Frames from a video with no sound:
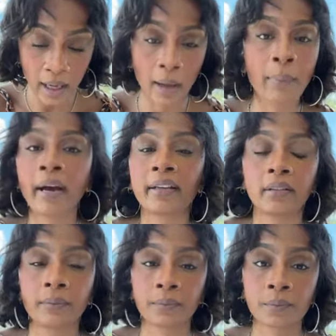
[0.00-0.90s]
I bind
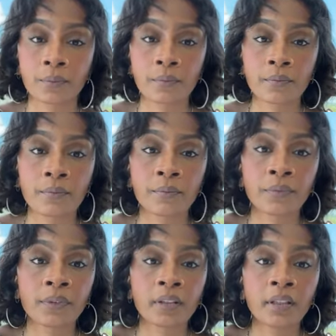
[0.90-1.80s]
them
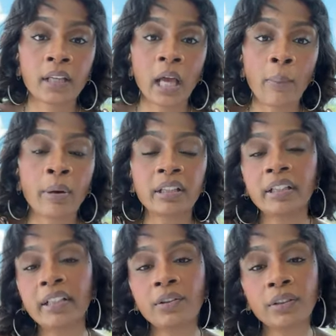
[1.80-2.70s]
but
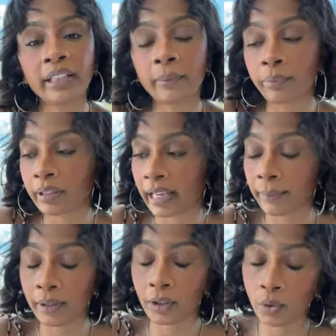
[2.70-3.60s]
literally
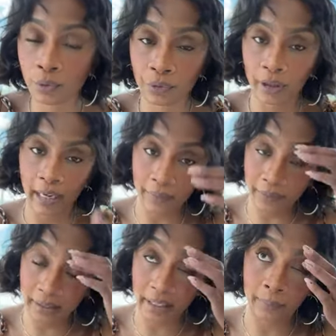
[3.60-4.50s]
blaming you for
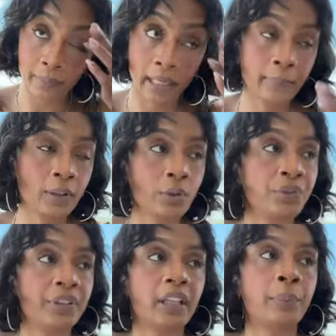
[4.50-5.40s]
everything, blaming you
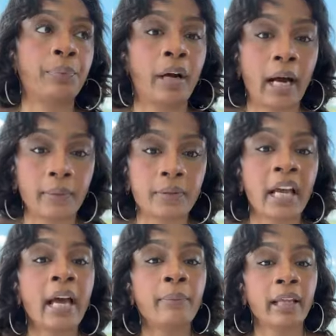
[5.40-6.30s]
for their problems,
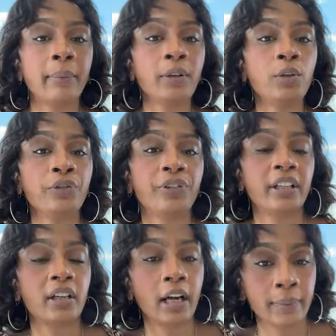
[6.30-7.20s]
blaming you for
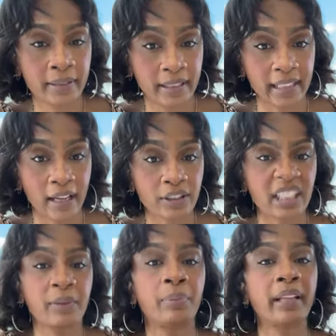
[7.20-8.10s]
their ups and downs,
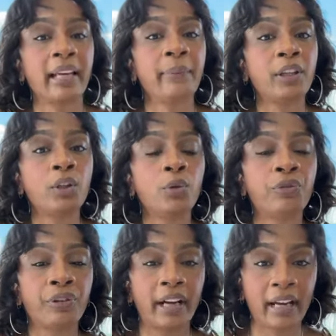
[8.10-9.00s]
just blaming you
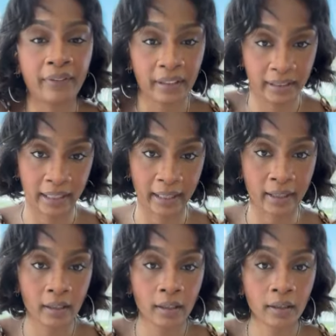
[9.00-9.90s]
for everything.